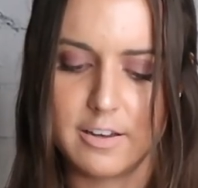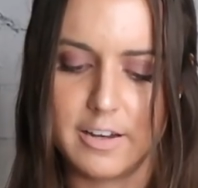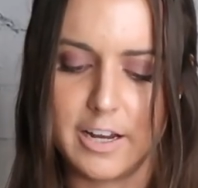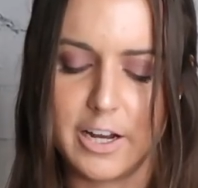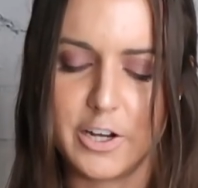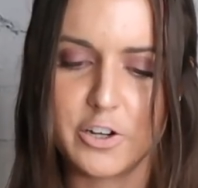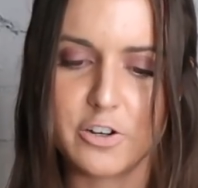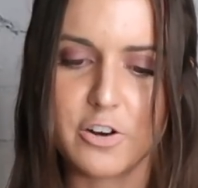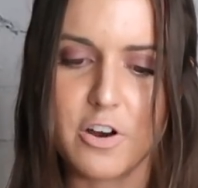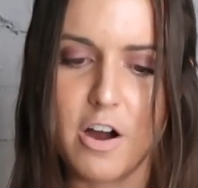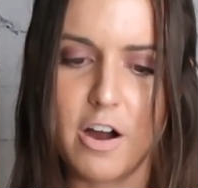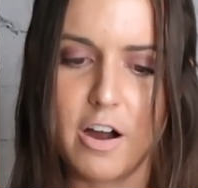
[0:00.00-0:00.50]
Now
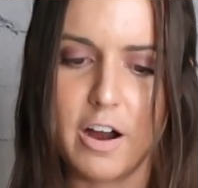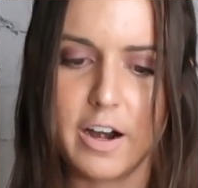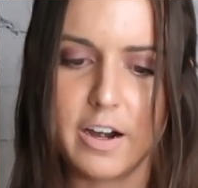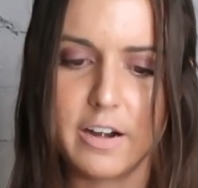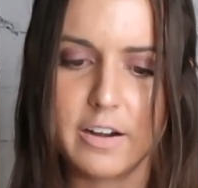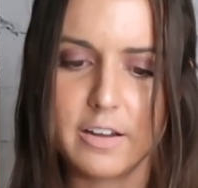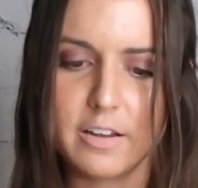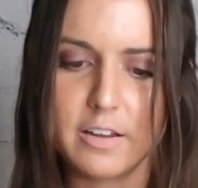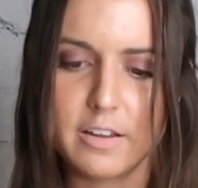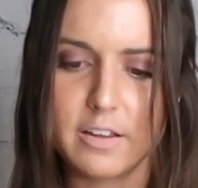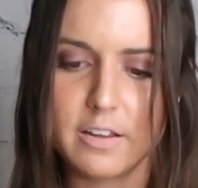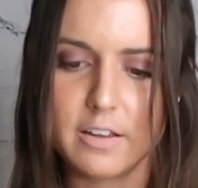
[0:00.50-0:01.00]
your
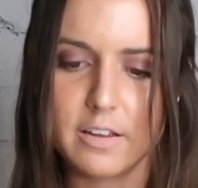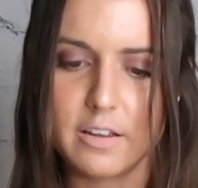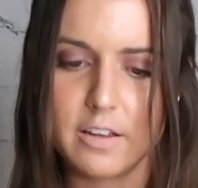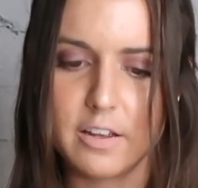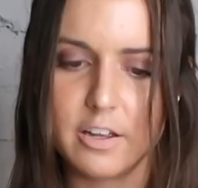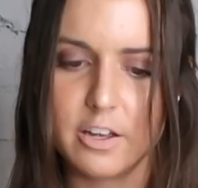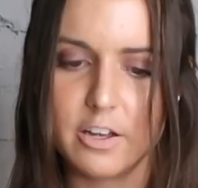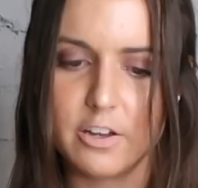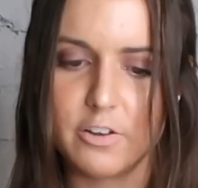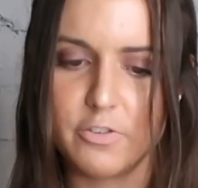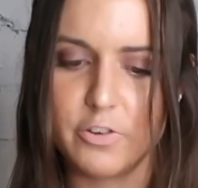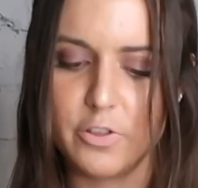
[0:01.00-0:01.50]
card
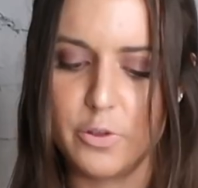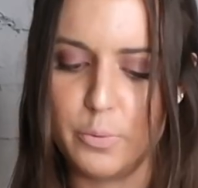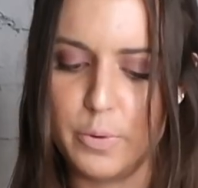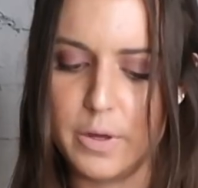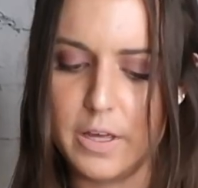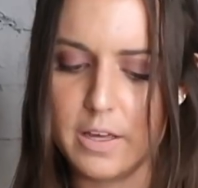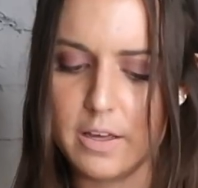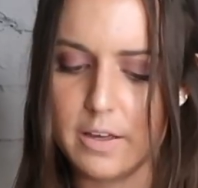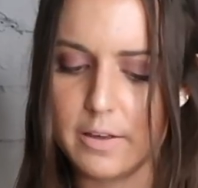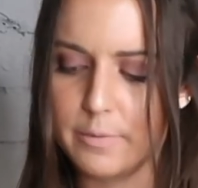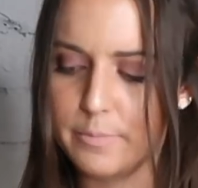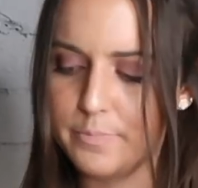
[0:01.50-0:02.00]
for the
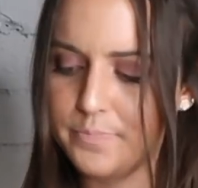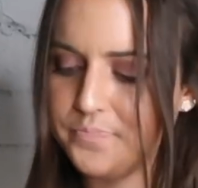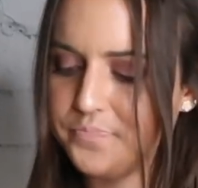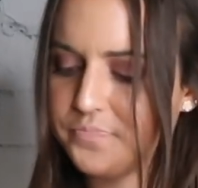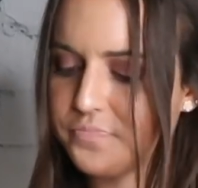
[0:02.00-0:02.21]
week,